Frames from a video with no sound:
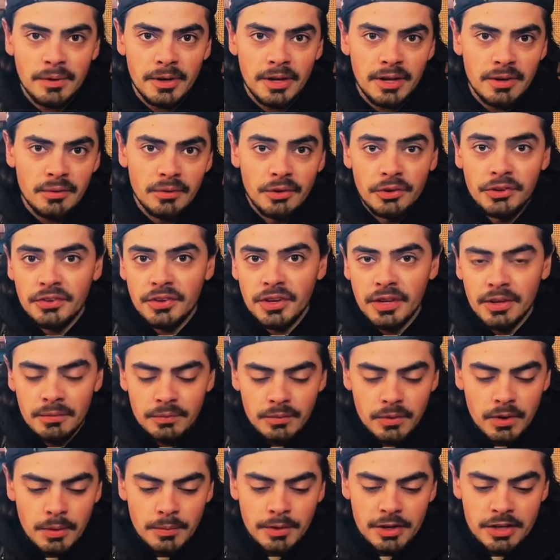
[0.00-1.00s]
But we'll see.
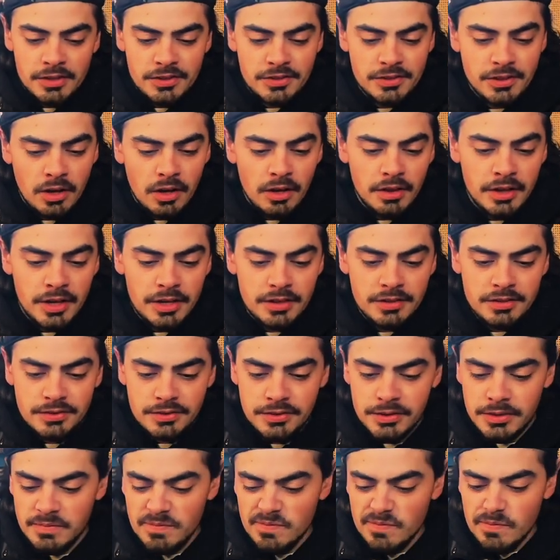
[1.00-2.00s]
I'm gonna install
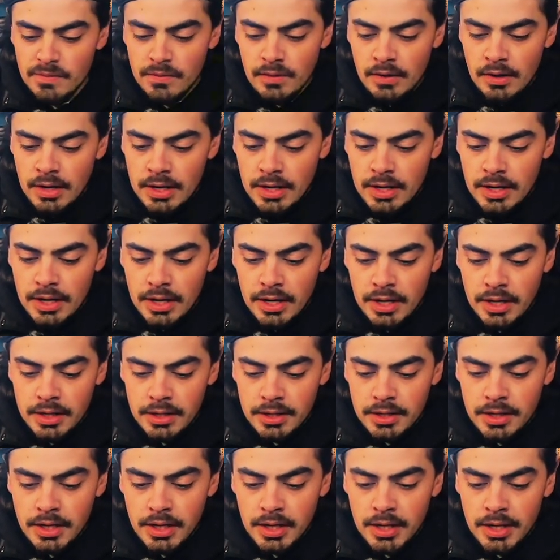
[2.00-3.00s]
this,
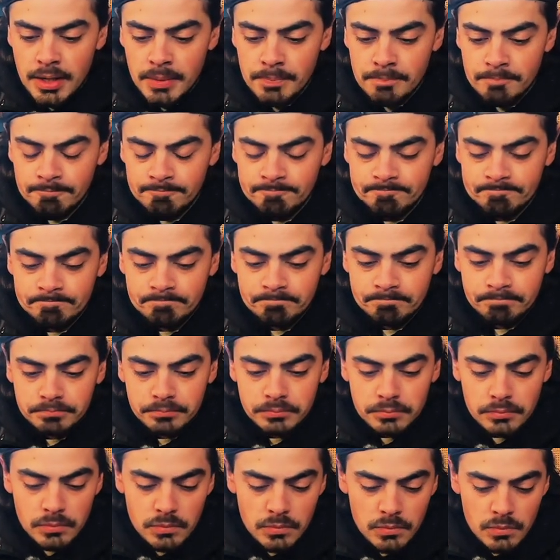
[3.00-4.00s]
and then
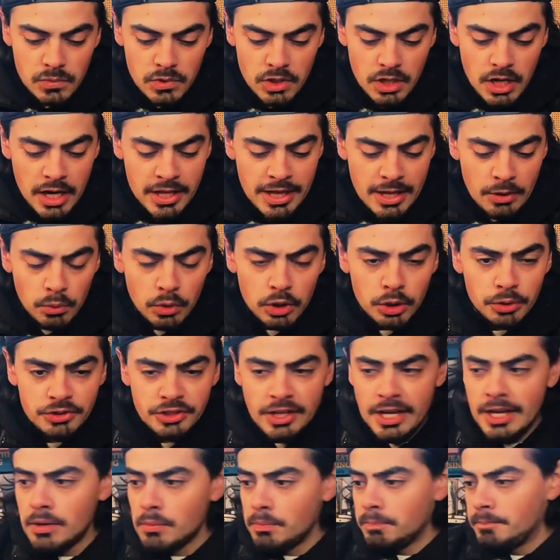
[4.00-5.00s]
we'll go
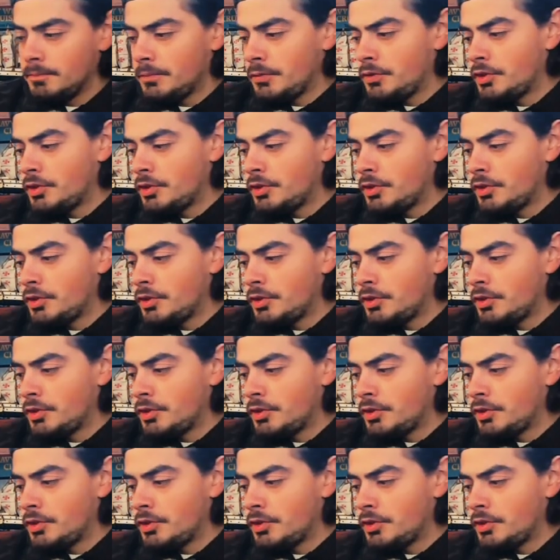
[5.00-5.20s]
sail.